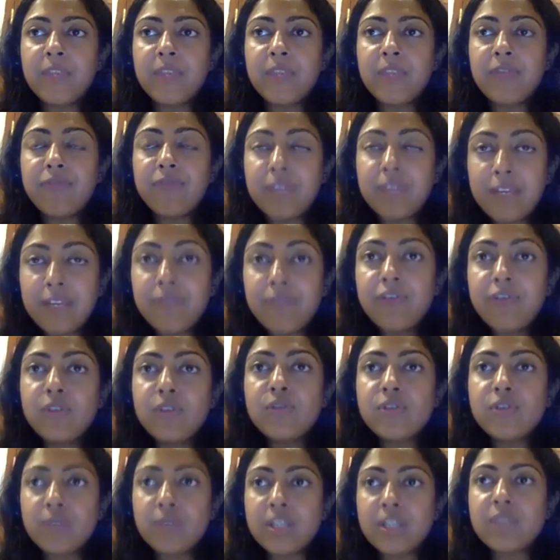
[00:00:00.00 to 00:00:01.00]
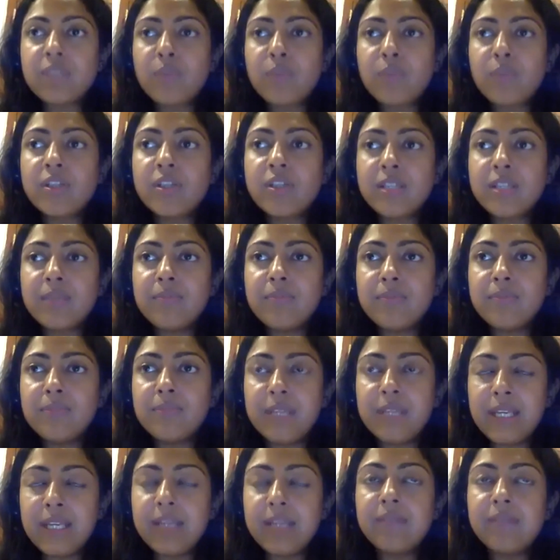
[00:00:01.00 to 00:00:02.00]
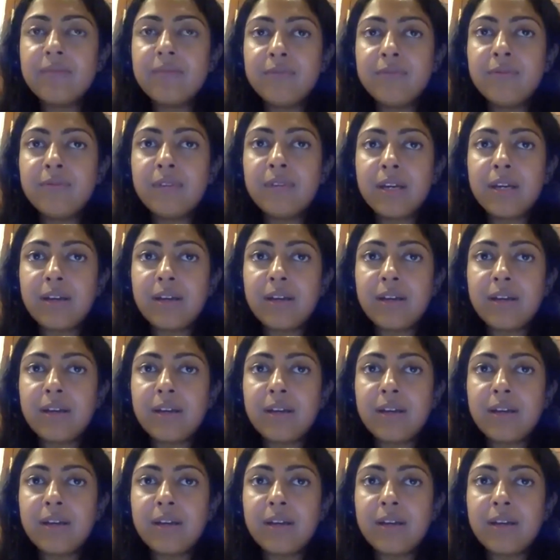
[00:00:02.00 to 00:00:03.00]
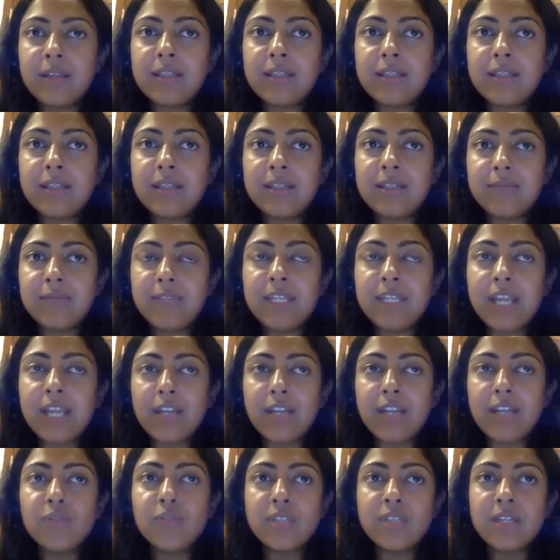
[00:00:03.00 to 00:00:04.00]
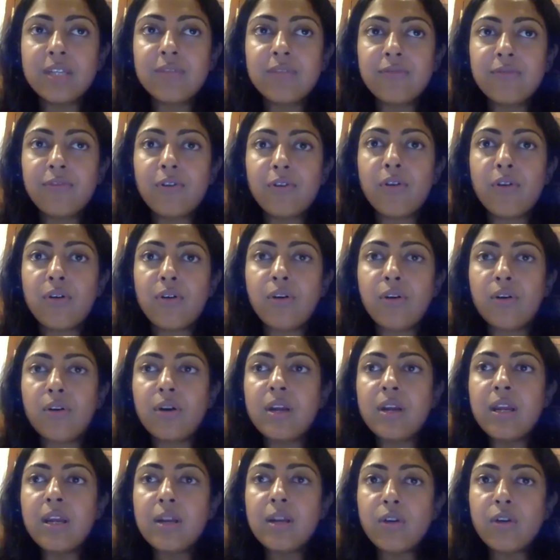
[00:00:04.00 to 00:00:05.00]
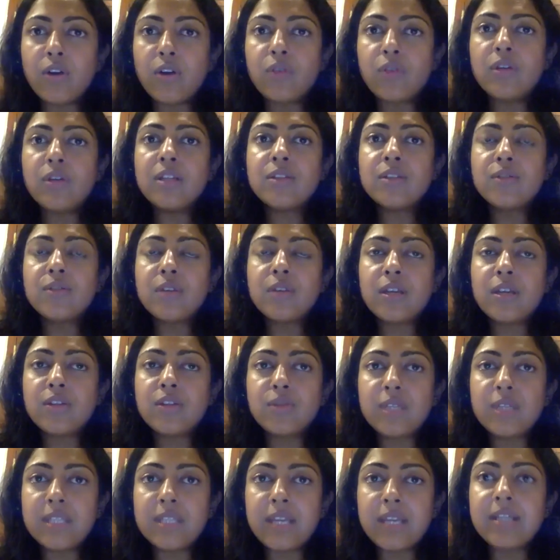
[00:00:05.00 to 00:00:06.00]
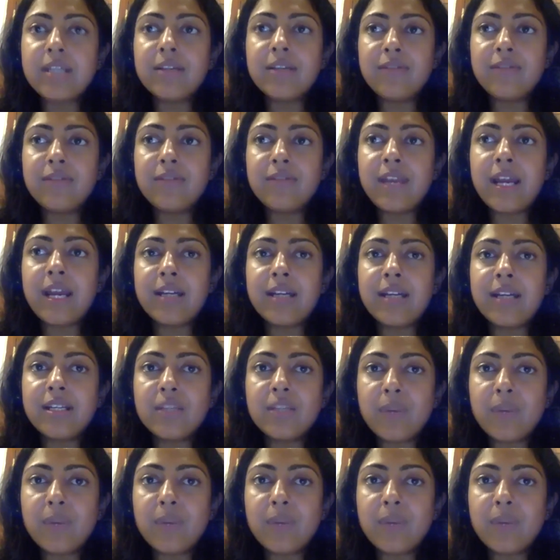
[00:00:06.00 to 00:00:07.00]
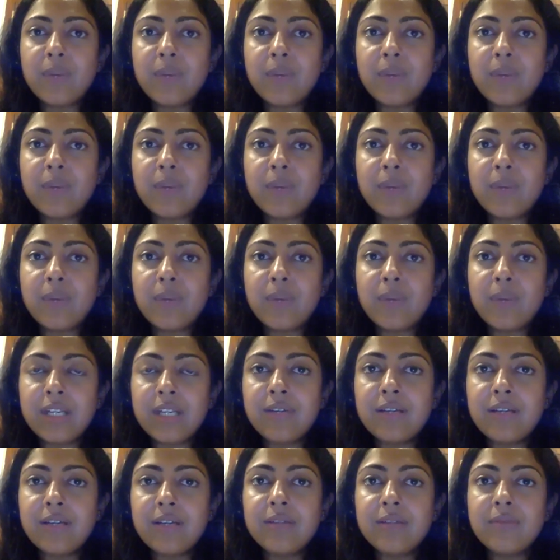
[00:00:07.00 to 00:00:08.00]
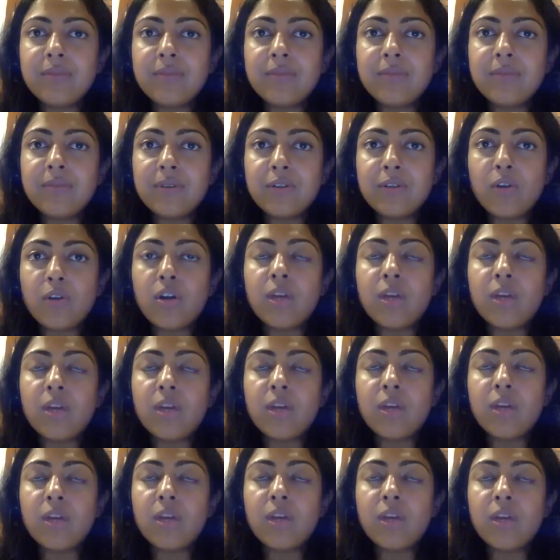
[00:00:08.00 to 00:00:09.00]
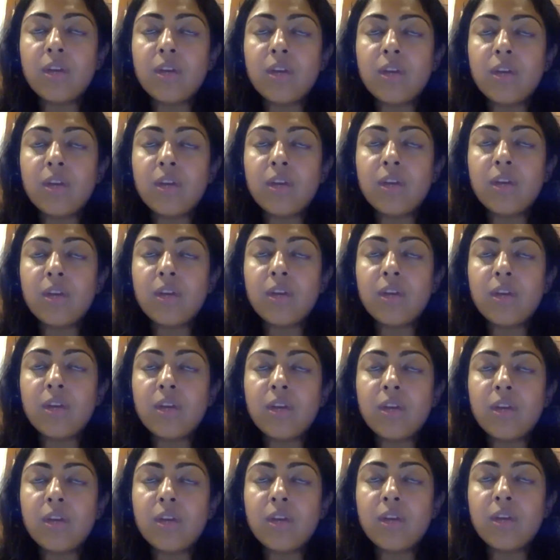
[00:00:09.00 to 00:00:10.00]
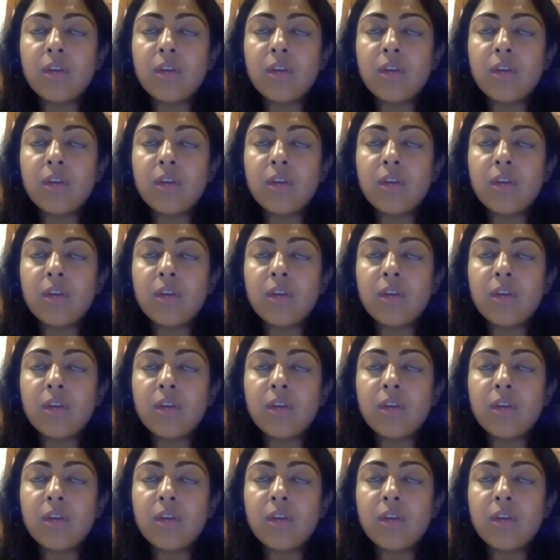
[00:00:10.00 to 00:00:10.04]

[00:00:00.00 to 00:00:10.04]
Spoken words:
if used responsibly. We can use it for not only suicide awareness, but even talk about preventive methods of